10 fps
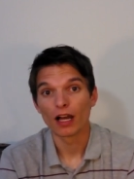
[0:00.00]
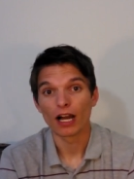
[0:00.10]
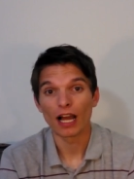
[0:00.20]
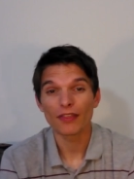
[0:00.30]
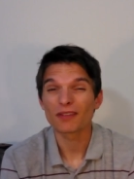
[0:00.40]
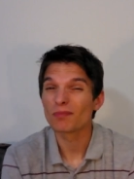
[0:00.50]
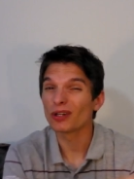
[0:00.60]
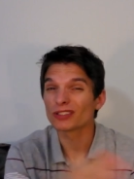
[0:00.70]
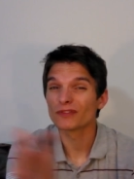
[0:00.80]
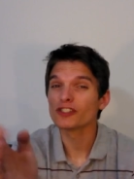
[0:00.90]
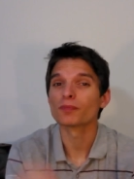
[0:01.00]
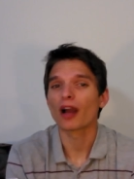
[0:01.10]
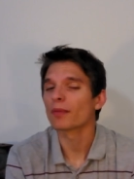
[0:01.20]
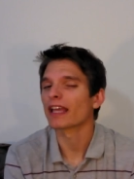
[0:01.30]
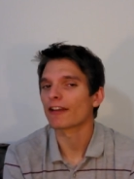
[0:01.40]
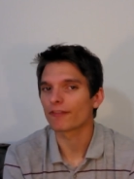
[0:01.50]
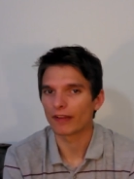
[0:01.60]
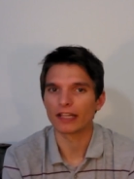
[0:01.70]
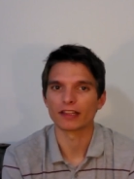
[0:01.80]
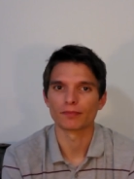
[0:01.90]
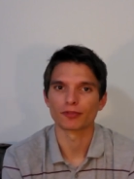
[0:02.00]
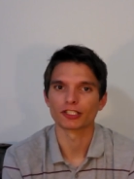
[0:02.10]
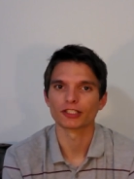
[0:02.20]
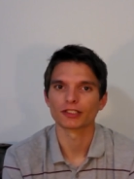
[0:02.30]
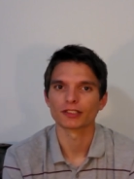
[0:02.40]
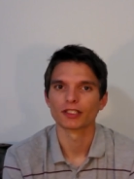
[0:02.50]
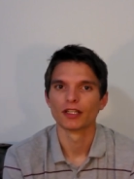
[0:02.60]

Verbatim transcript: I think most of you probably have faith in bridges.